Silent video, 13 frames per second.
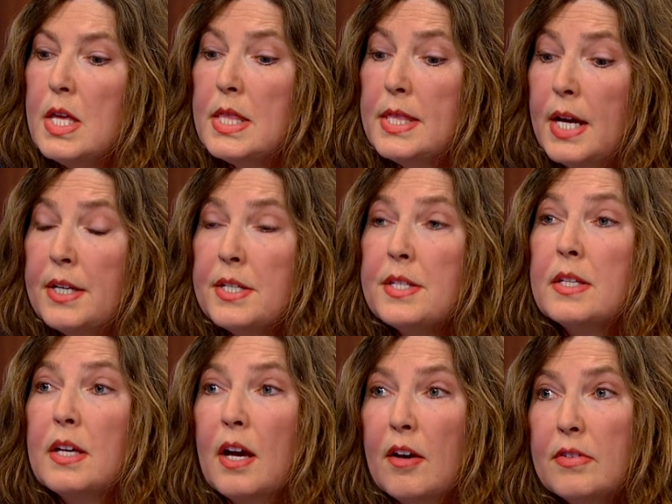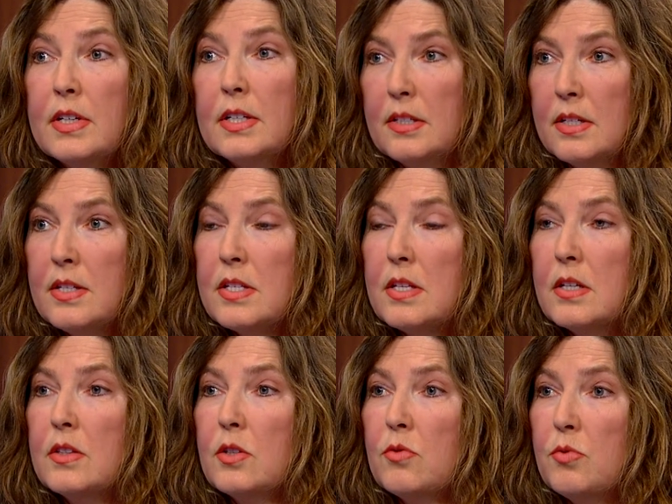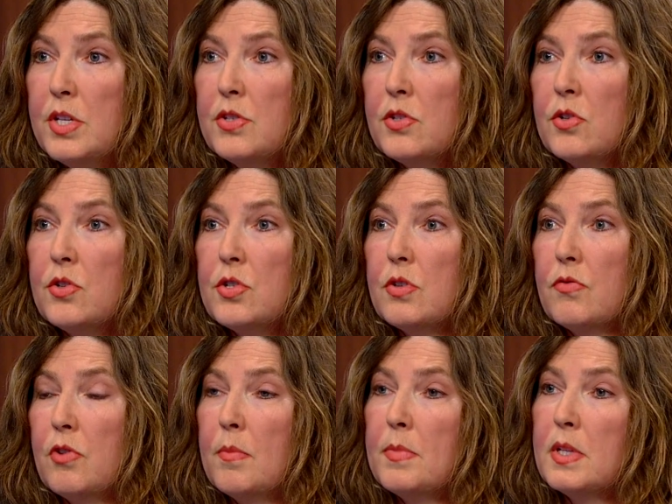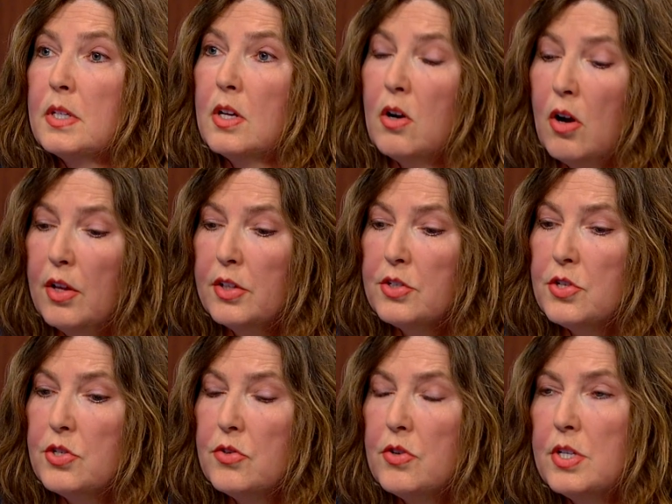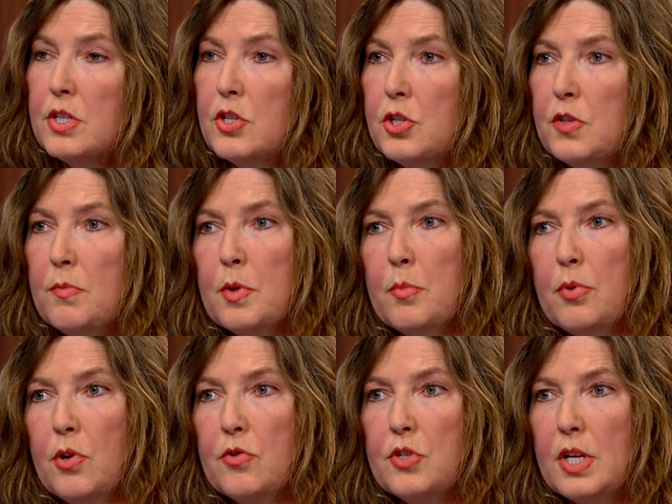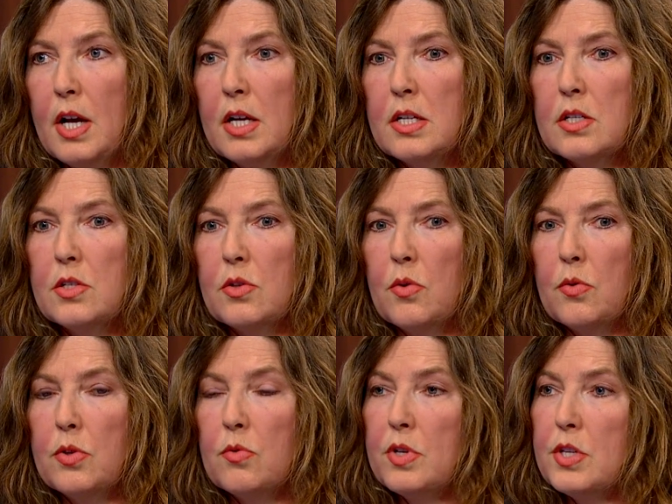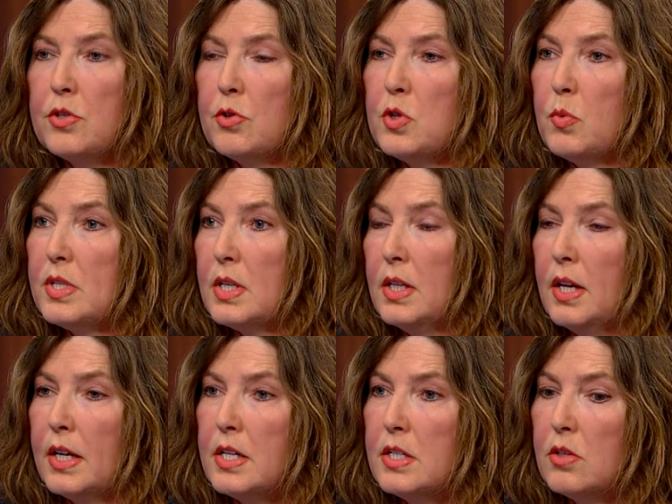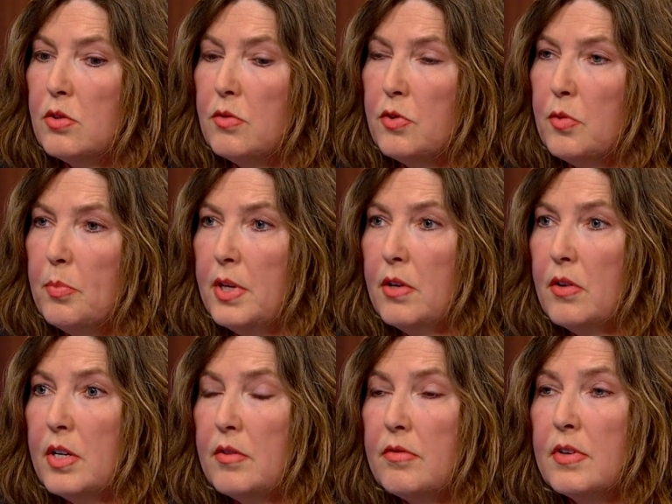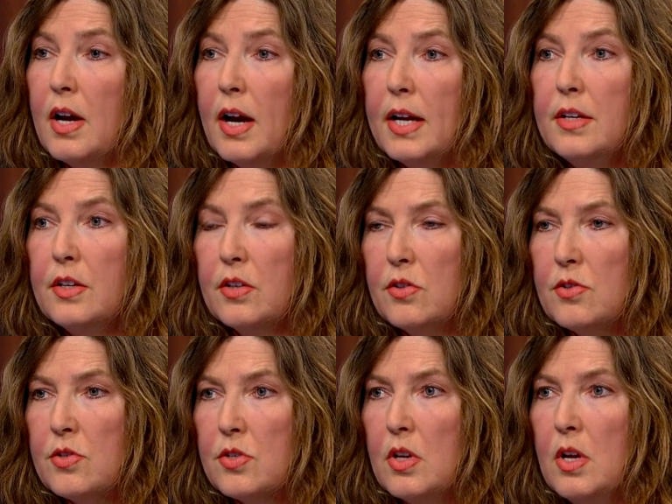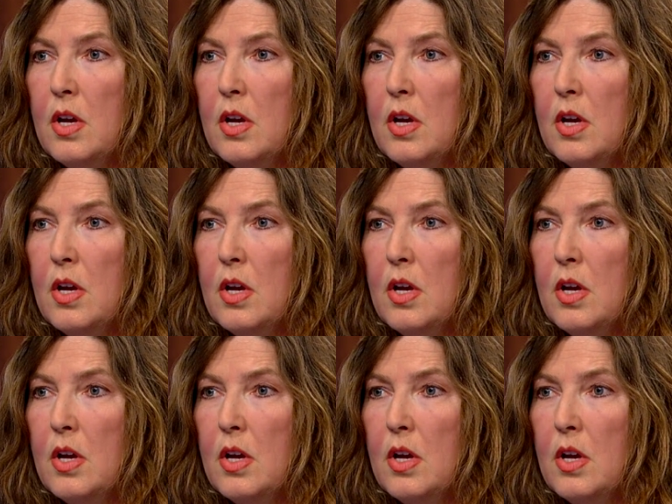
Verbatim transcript: That is the evidence, the research from the College Student Achievement Project. So the research was collected over a period of nine years.